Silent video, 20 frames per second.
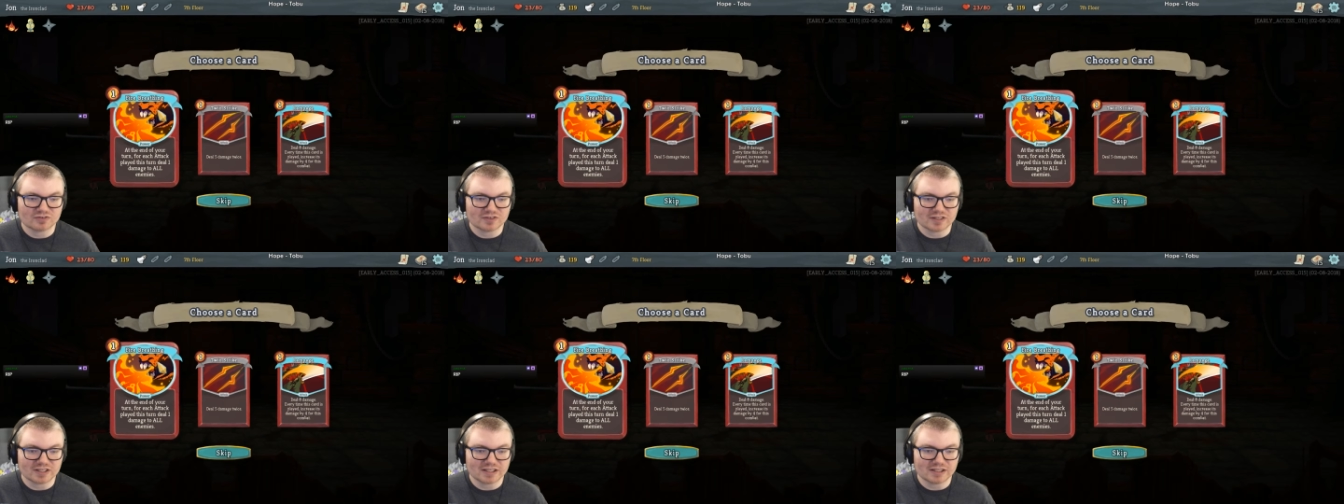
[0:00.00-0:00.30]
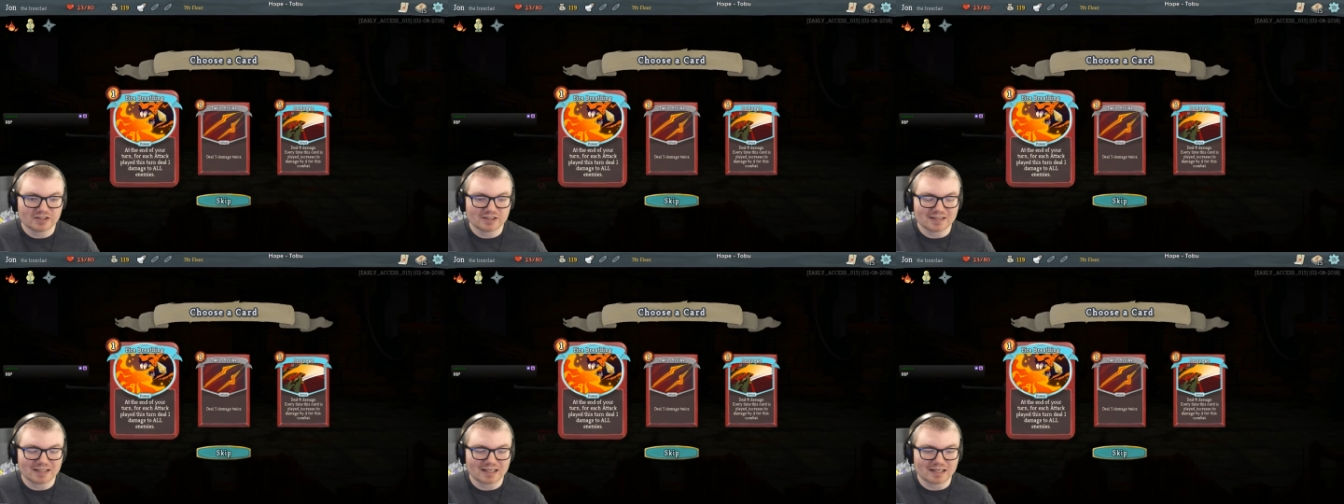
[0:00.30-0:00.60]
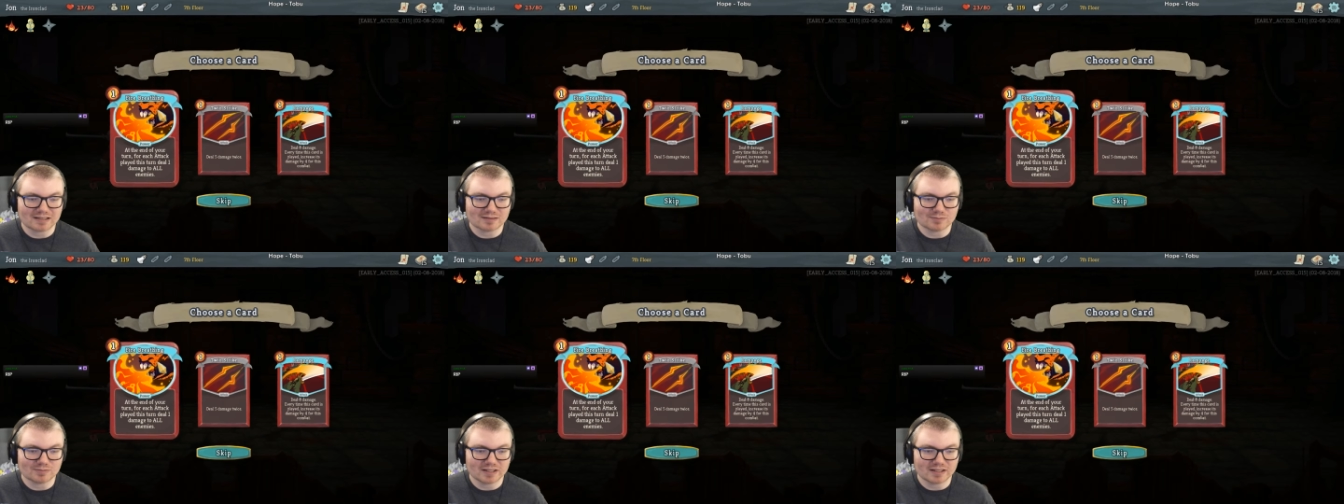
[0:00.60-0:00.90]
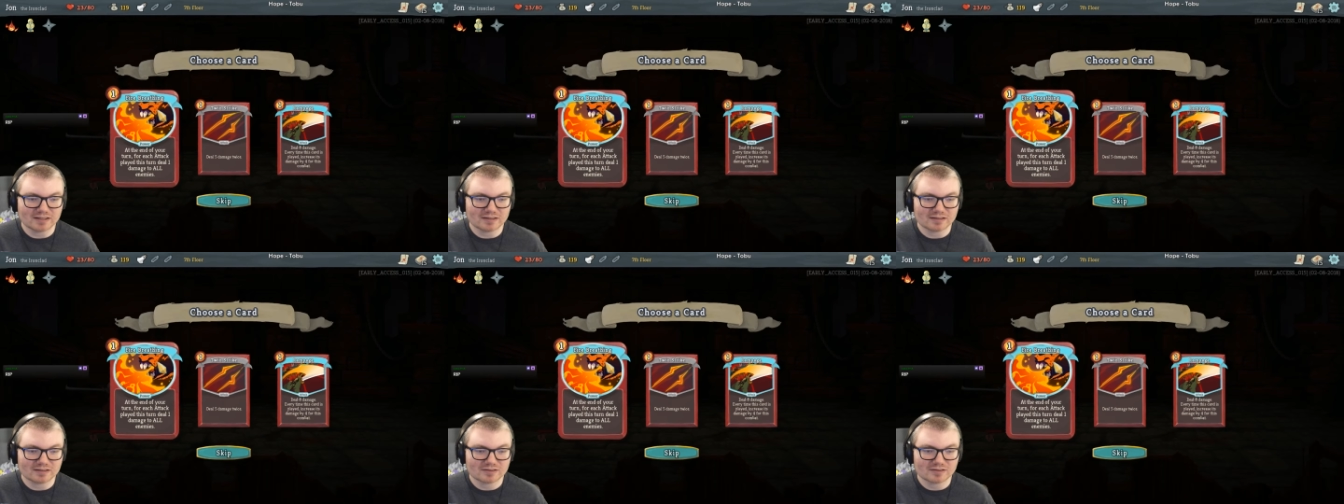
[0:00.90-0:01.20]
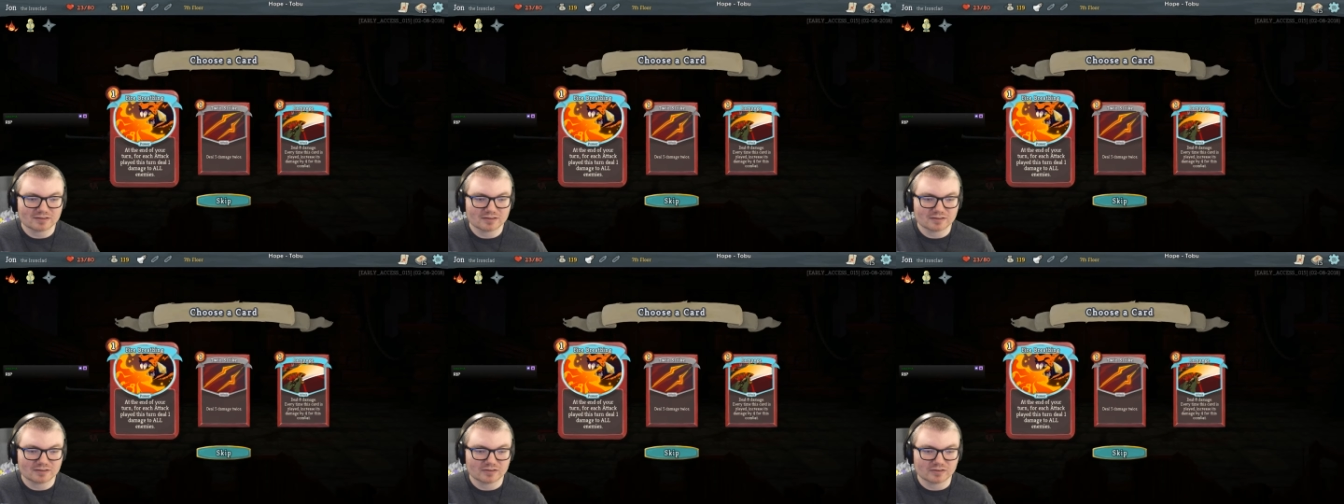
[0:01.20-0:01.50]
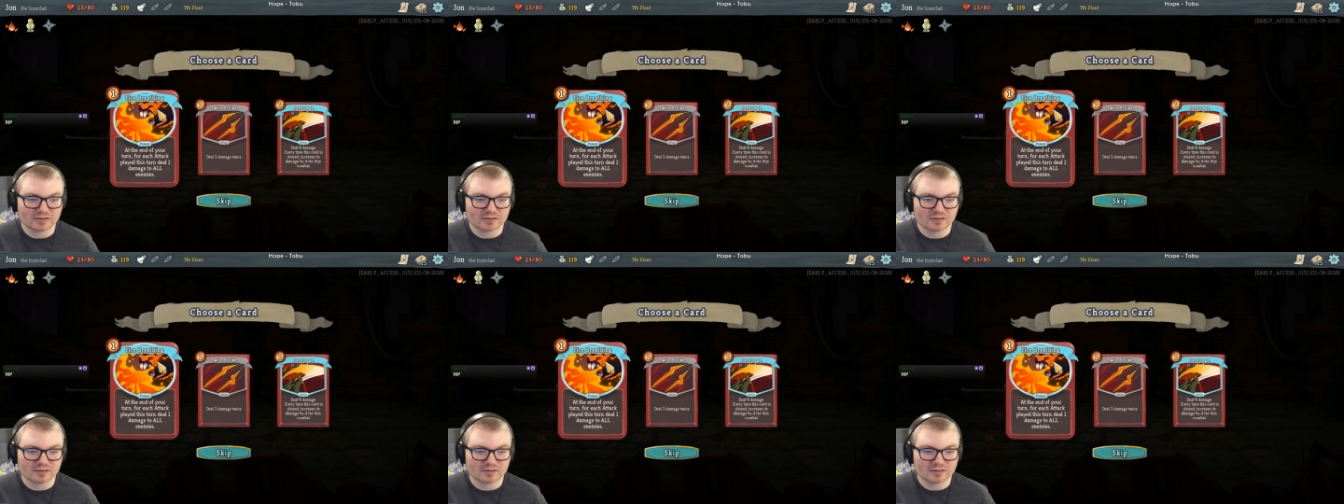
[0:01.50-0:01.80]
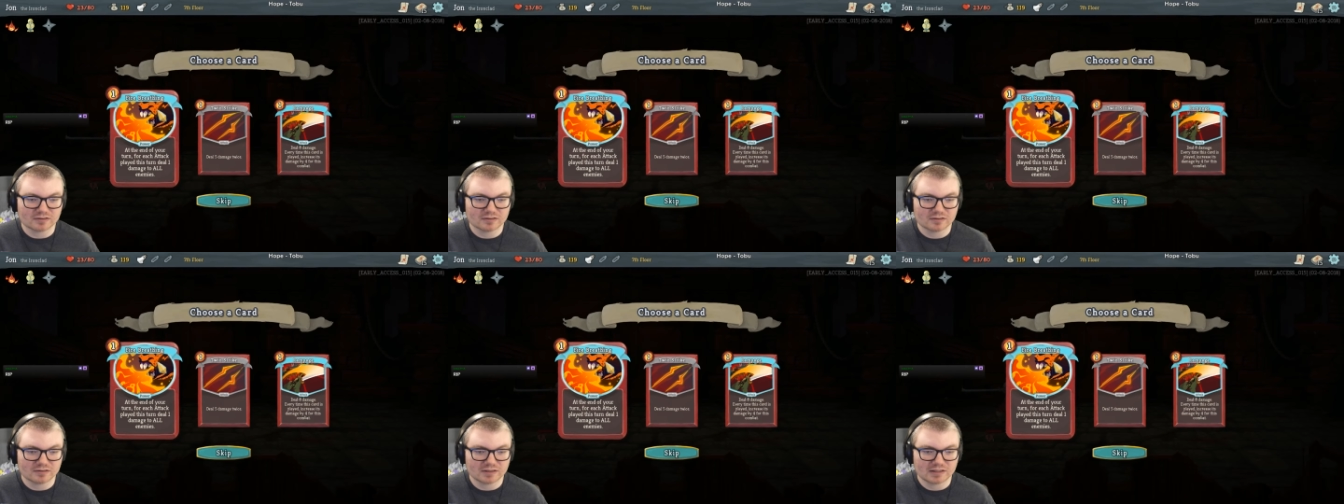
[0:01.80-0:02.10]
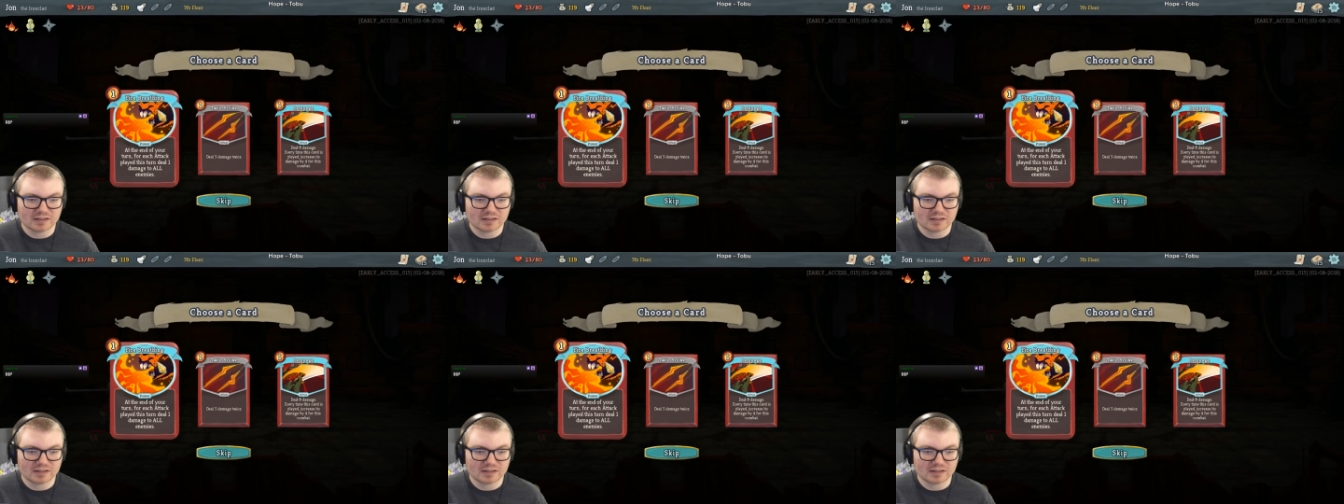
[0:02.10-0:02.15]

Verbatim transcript: for each attack played this turn,